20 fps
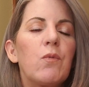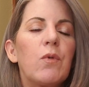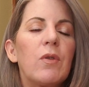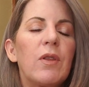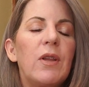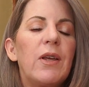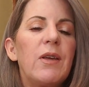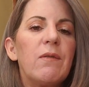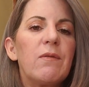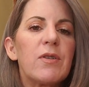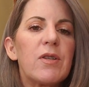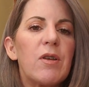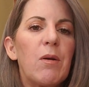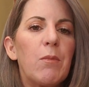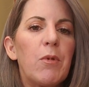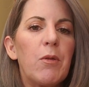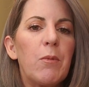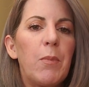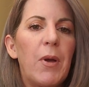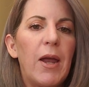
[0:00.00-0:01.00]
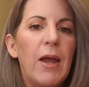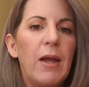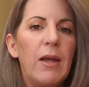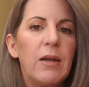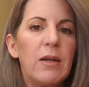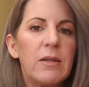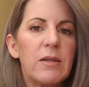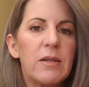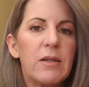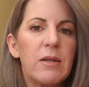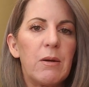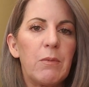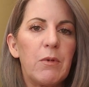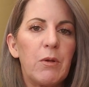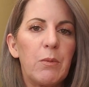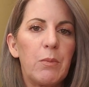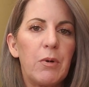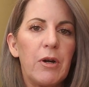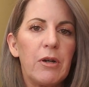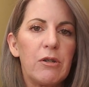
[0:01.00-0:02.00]
relieve some of the pain and some of
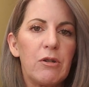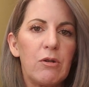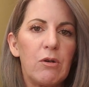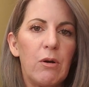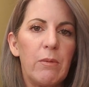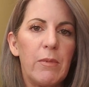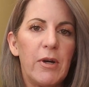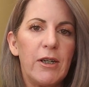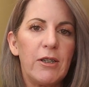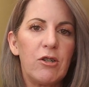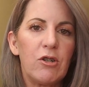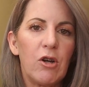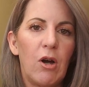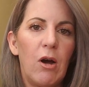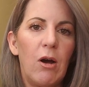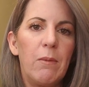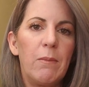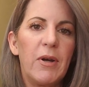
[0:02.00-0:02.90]
the pressure on my jaw.